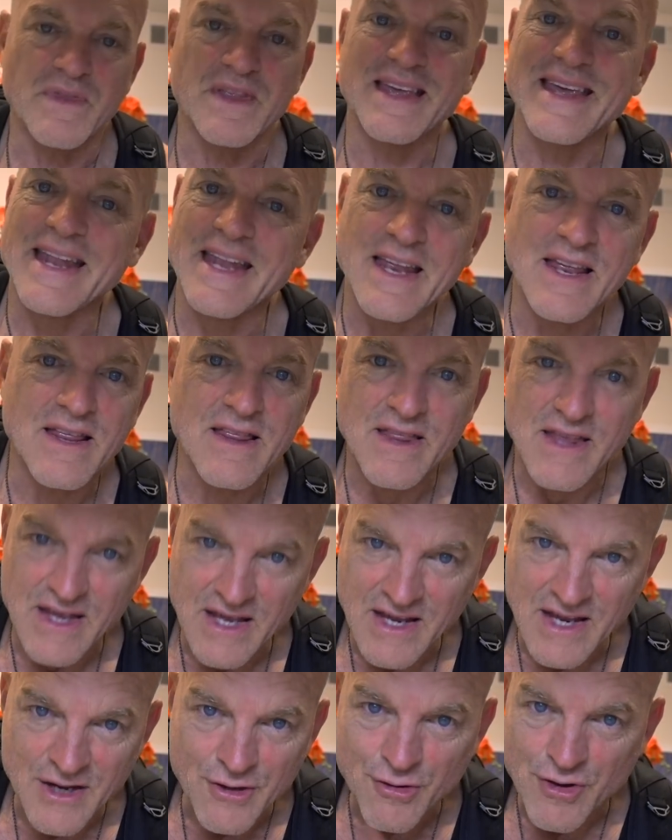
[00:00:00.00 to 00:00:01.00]
Getting
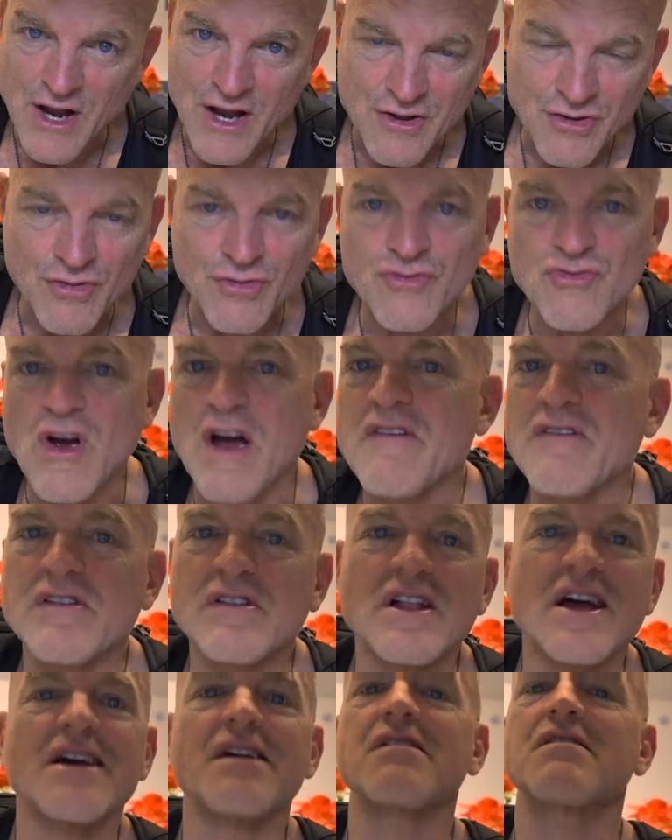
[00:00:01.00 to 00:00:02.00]
the international driver's
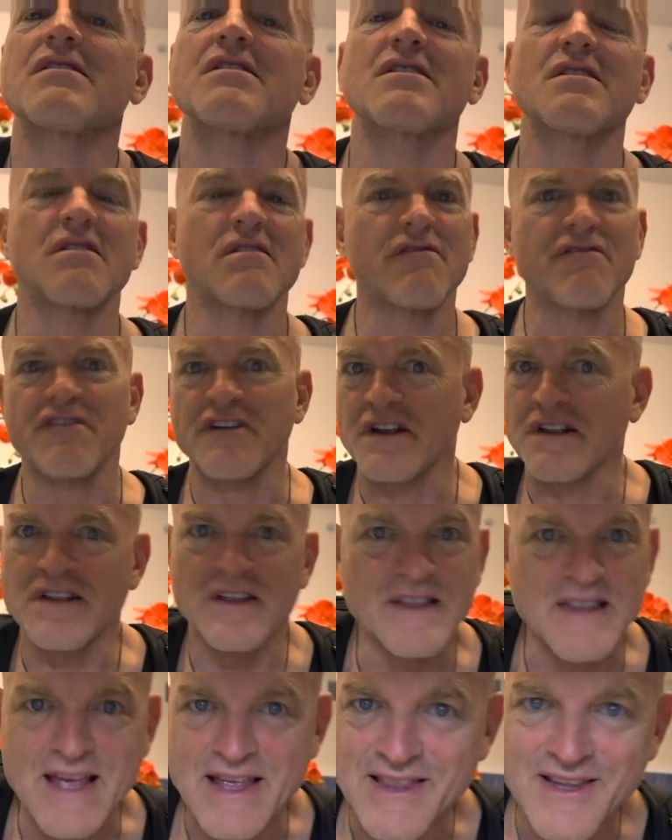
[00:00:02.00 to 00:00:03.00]
license,
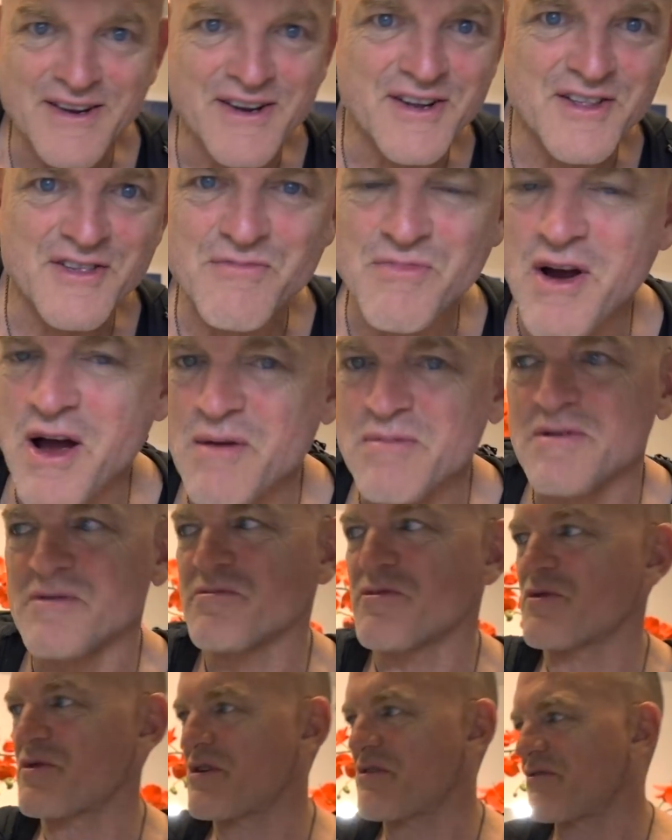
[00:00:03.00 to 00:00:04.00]
fixing that luggage
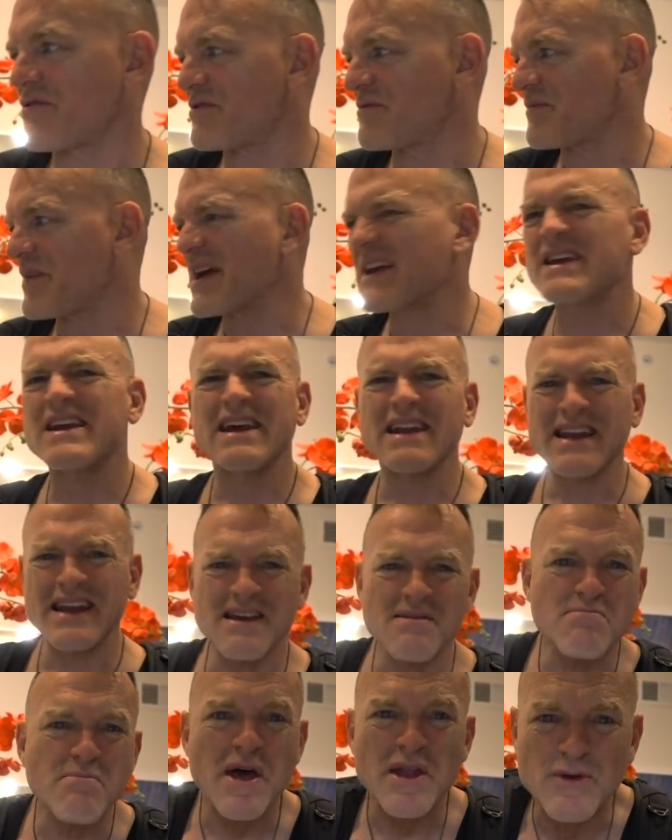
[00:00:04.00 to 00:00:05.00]
problem, whatever, and getting
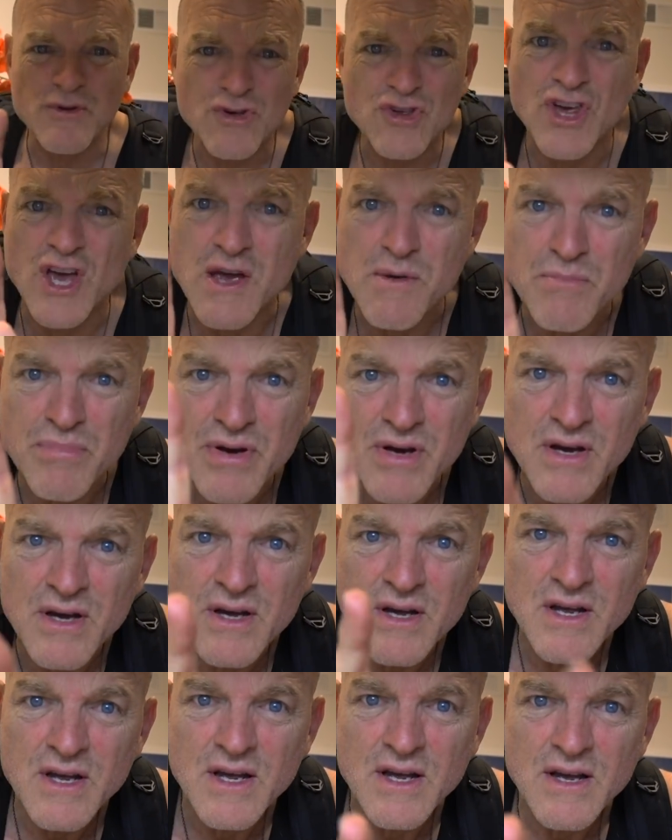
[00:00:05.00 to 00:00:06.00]
in better shape.
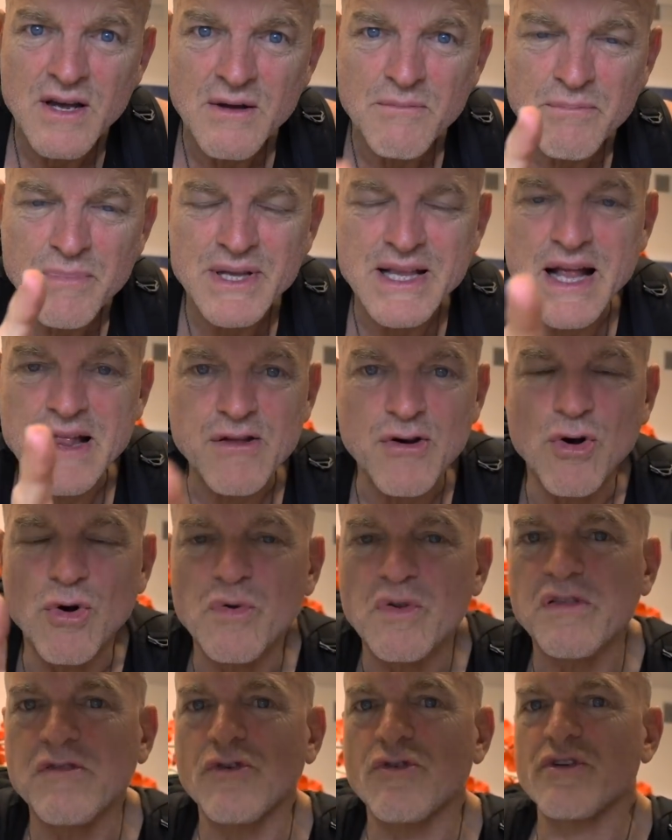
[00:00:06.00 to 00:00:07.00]
But that's a whole
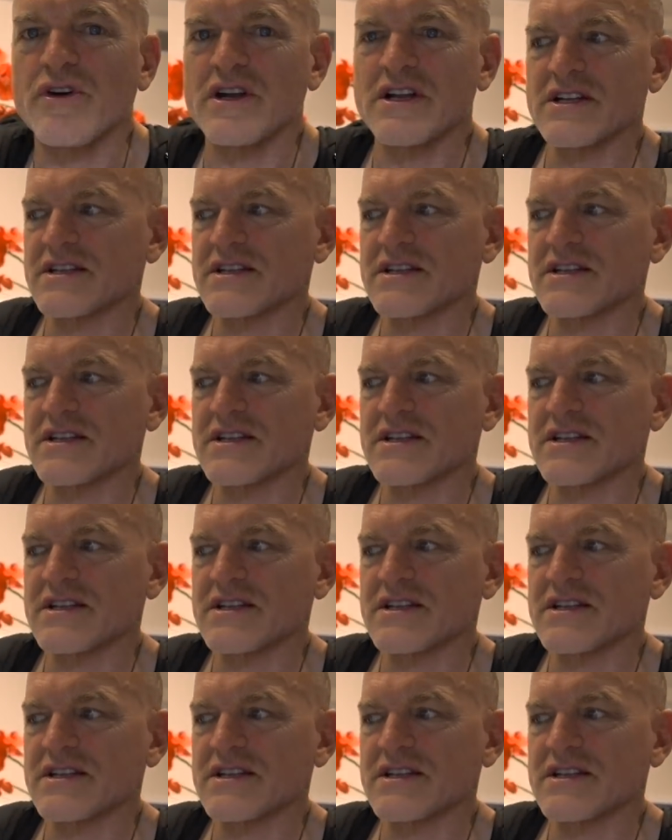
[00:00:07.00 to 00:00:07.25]
story in